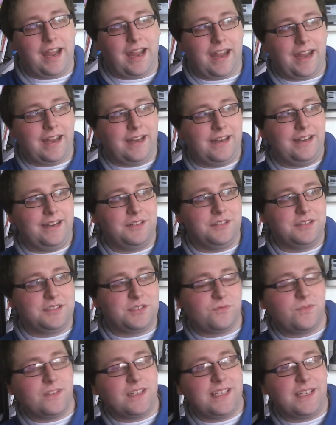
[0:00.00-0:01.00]
and it
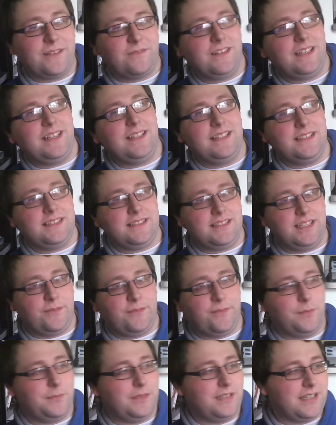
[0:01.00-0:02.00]
looks really realistic
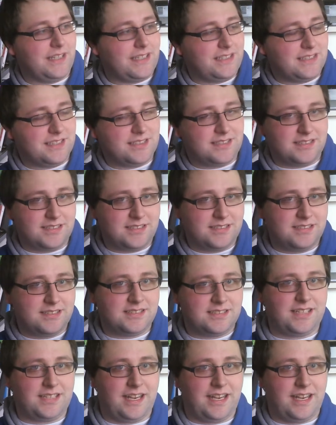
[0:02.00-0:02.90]
from a like distance,